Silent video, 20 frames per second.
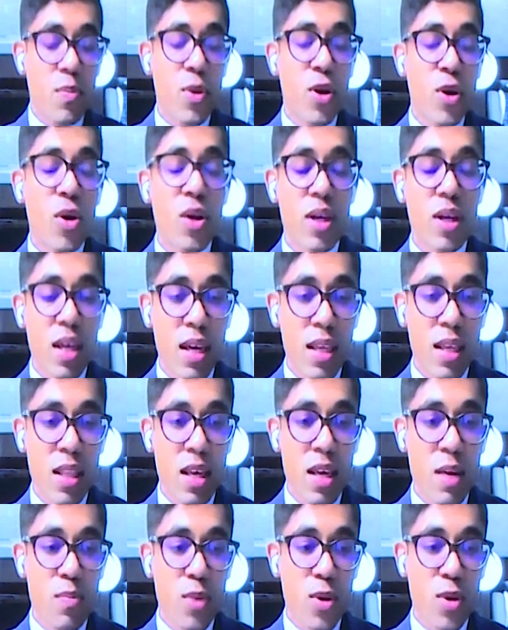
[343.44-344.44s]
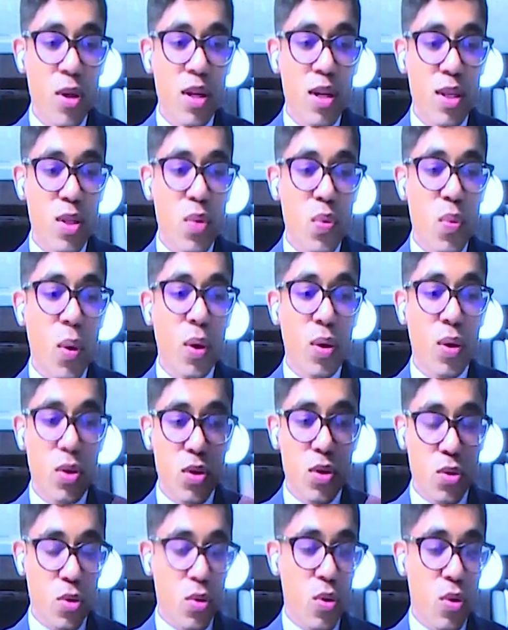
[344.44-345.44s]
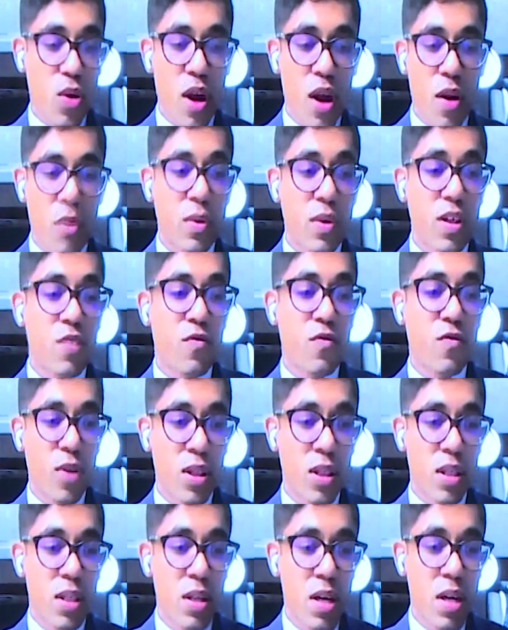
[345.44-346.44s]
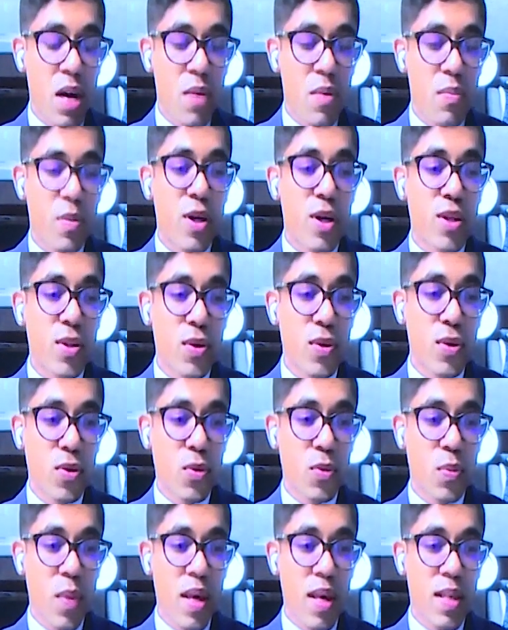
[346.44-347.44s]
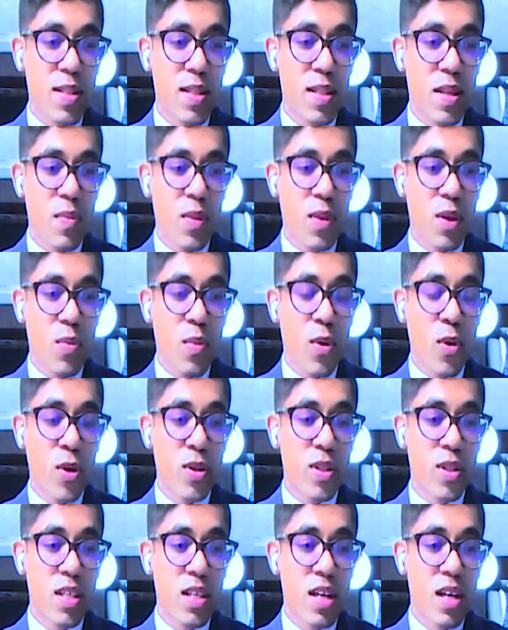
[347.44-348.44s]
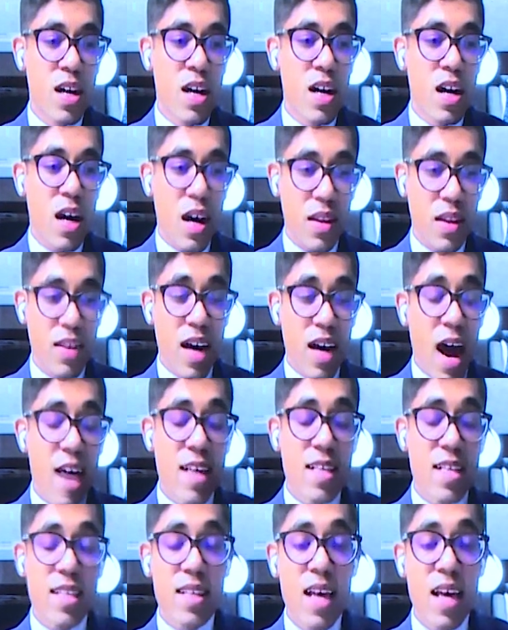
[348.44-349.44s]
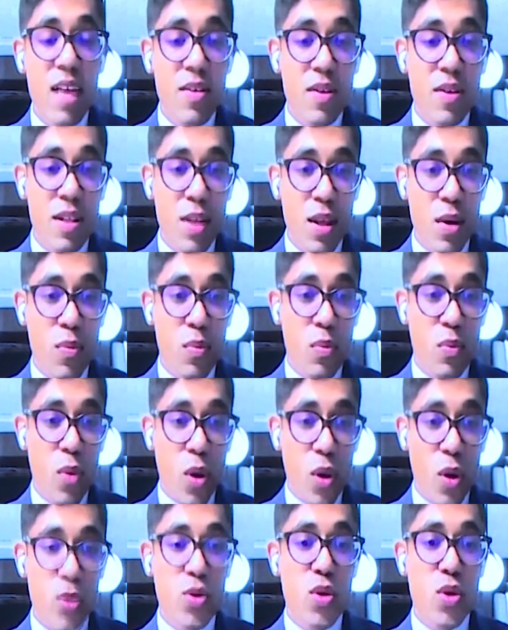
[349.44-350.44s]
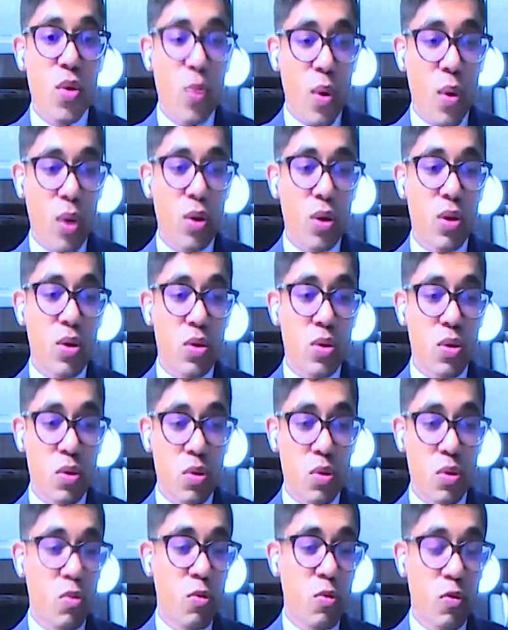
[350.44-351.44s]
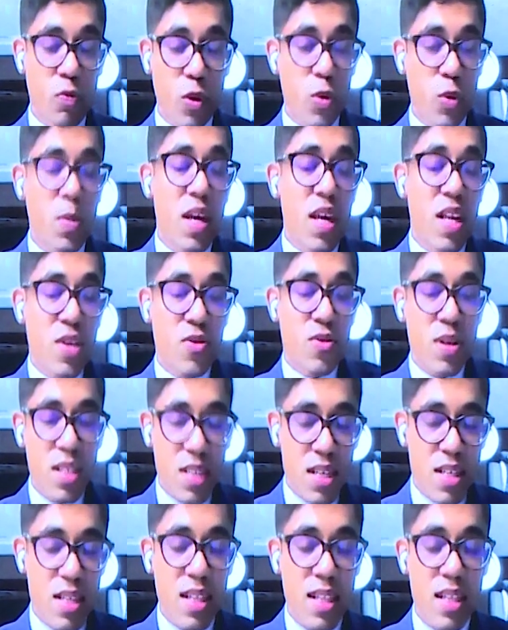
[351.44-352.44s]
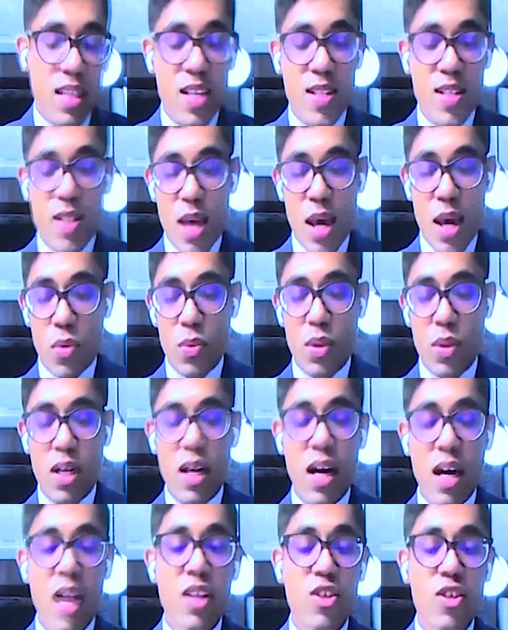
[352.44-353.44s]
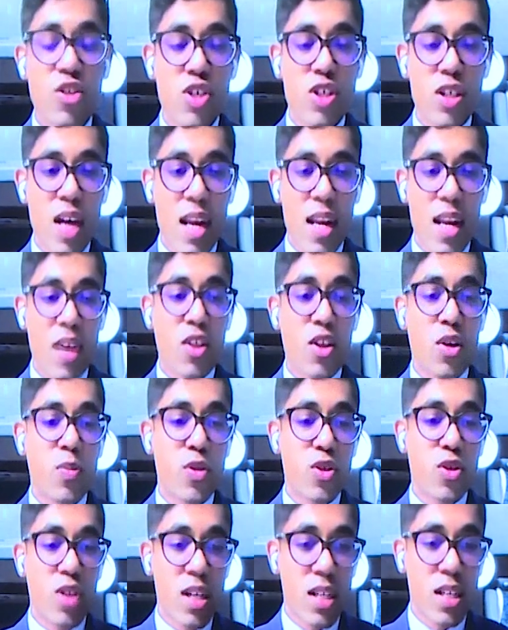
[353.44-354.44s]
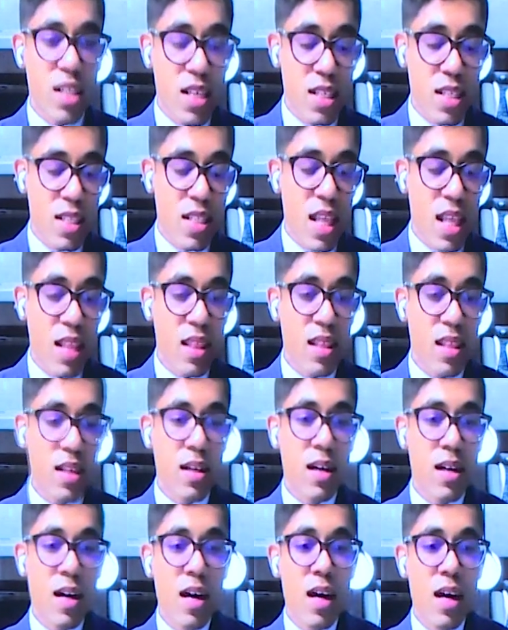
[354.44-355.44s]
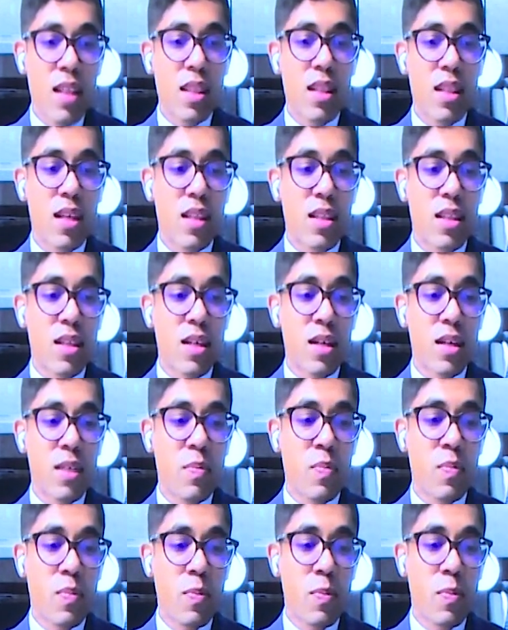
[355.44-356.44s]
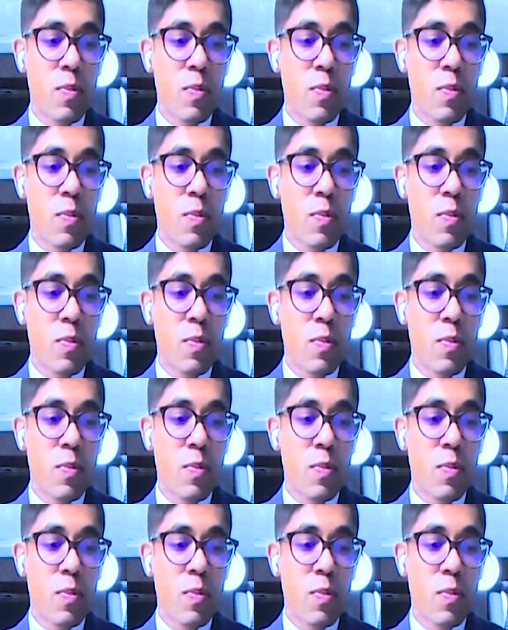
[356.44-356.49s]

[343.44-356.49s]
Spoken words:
employee doesn't want to go and work for the person who pays them the highest salary. They also would be interested in things like work culture and other opportunities that the